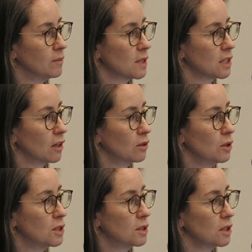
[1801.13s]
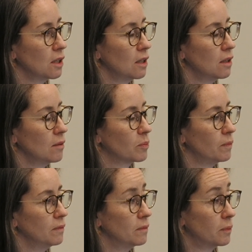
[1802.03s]
steroids
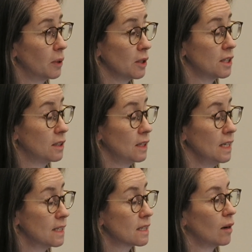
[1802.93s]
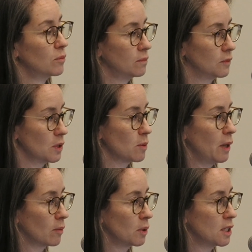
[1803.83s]
in some
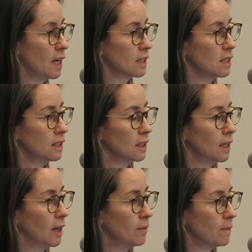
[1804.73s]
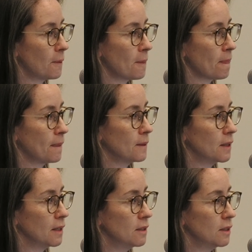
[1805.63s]
respect protecting
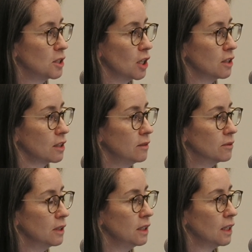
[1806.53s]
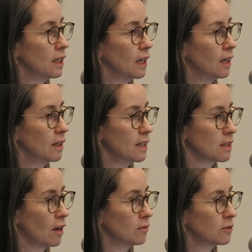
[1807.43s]
the gene delivery has
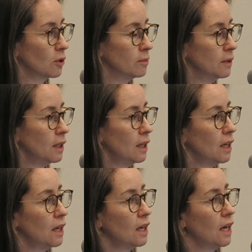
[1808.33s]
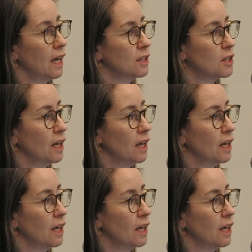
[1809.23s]
come from. And